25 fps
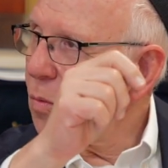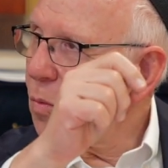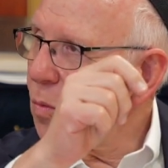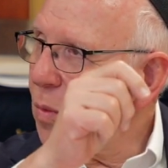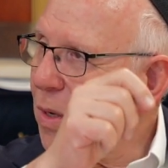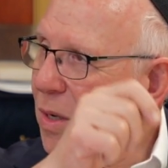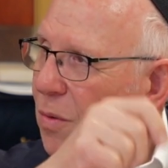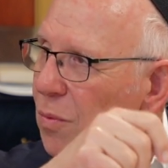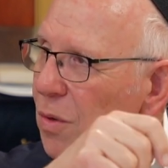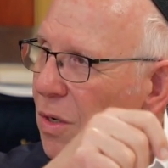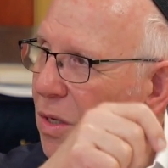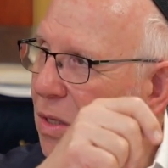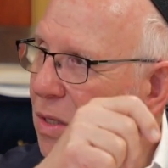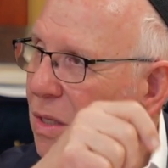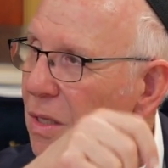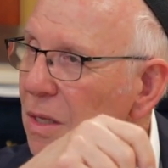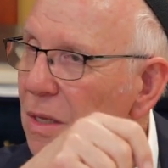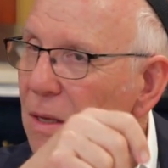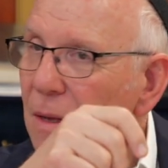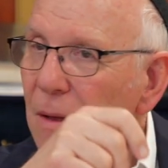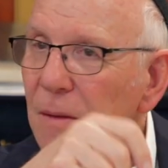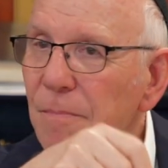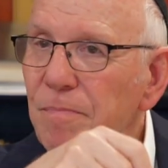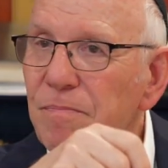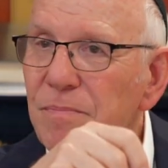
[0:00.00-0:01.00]
We will
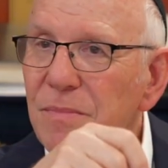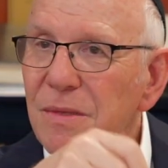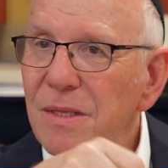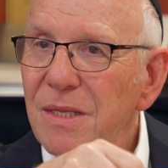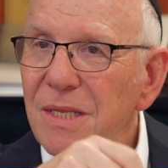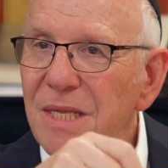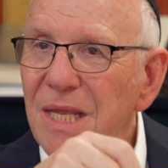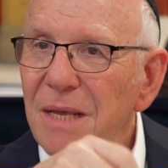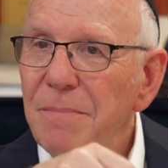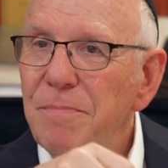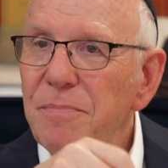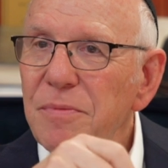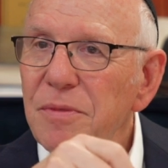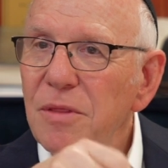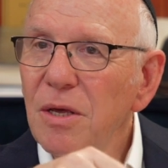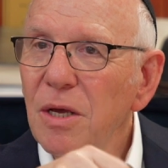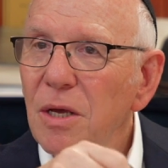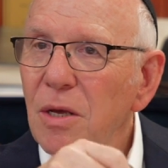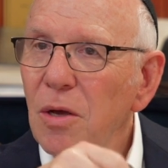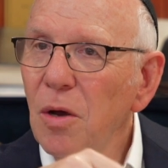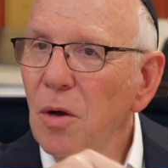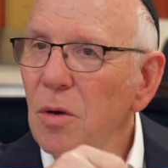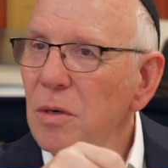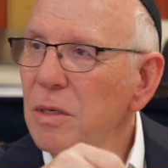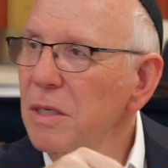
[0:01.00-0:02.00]
dip the
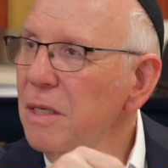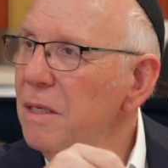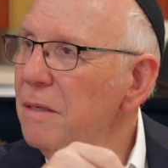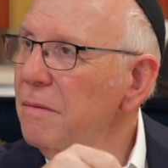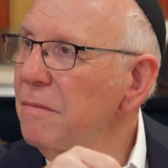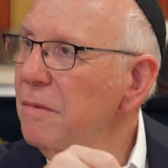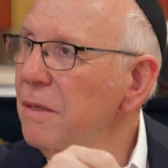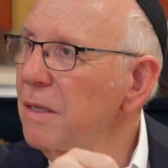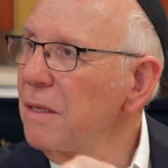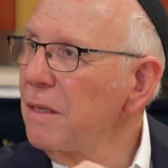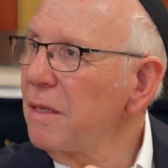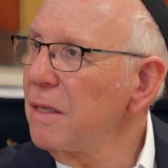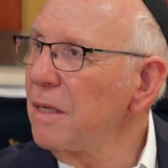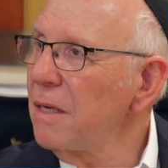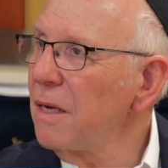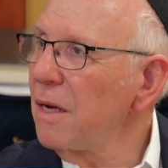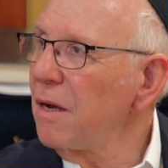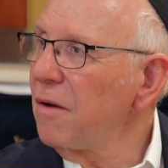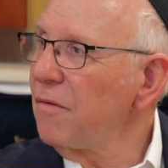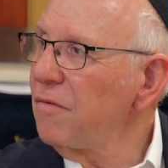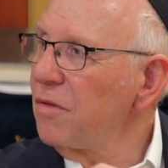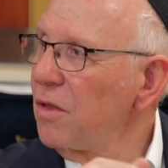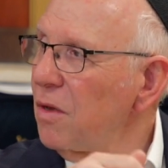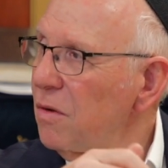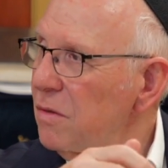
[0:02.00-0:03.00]
coat
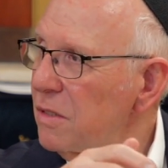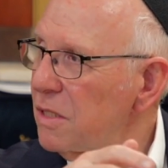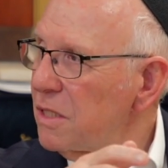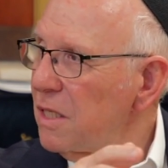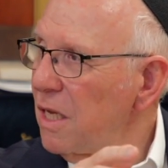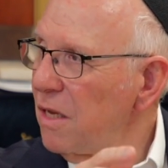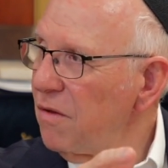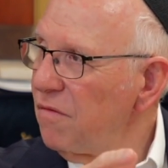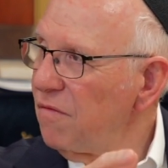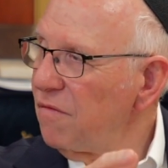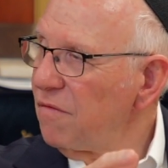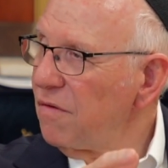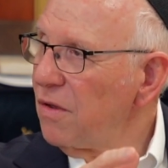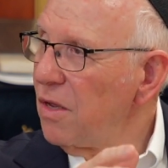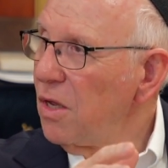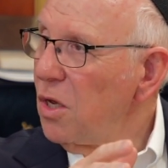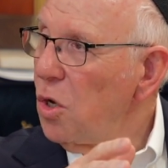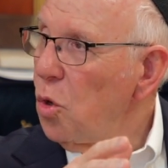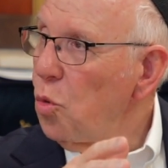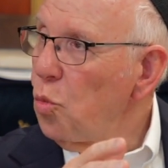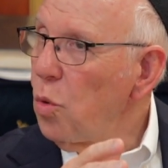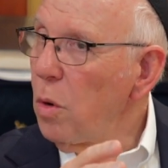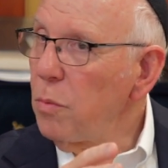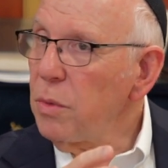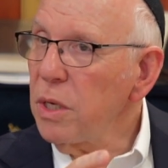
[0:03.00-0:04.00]
of Yosef.
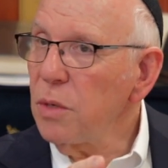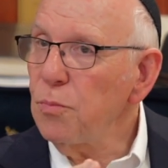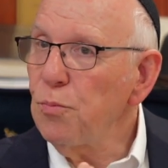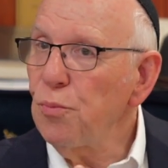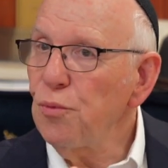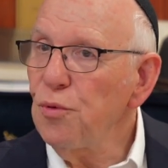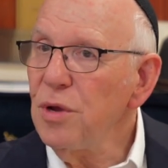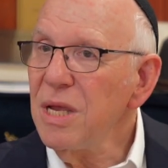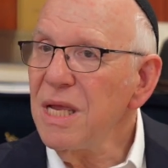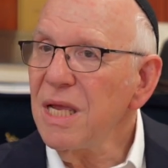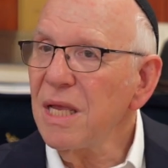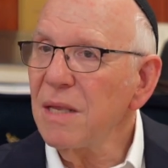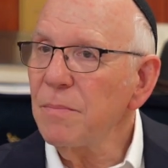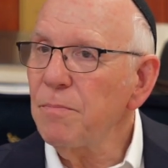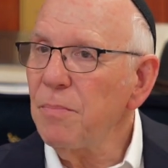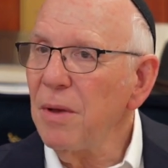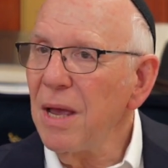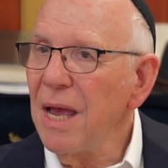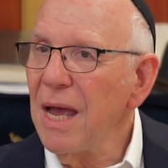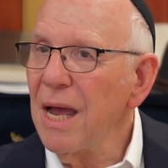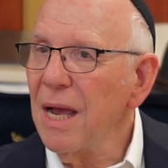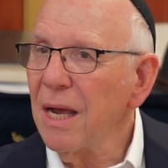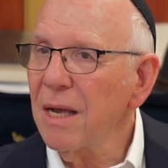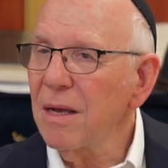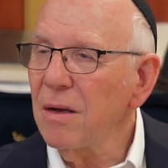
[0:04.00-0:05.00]
When we bring it
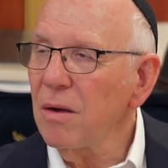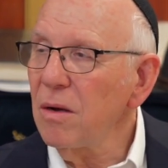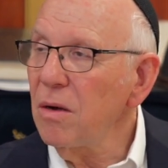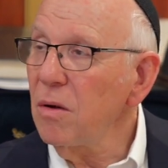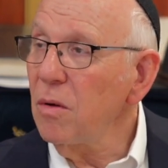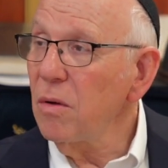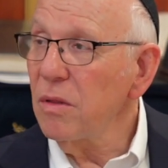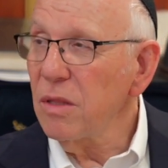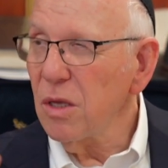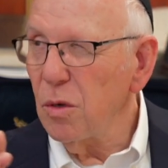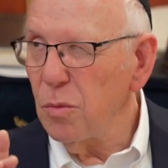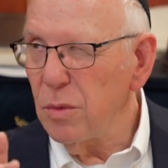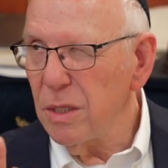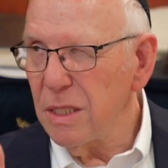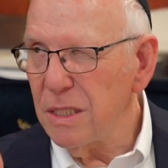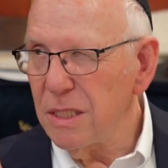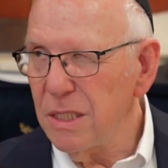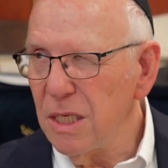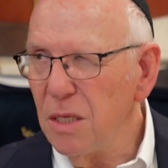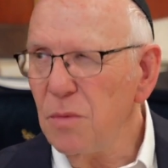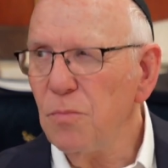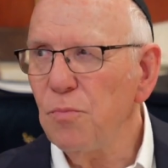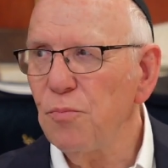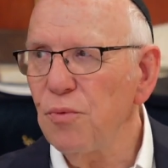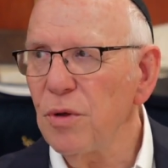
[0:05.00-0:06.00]
back, although we
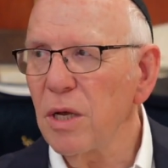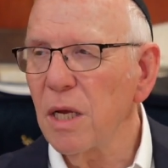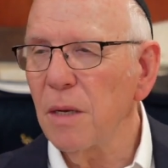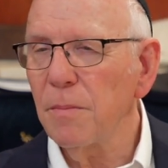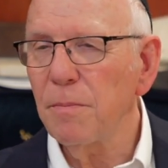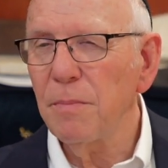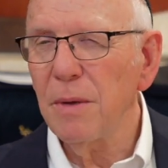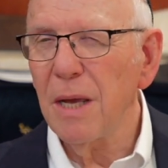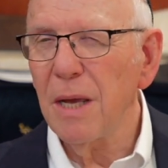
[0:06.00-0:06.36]
didn't bring it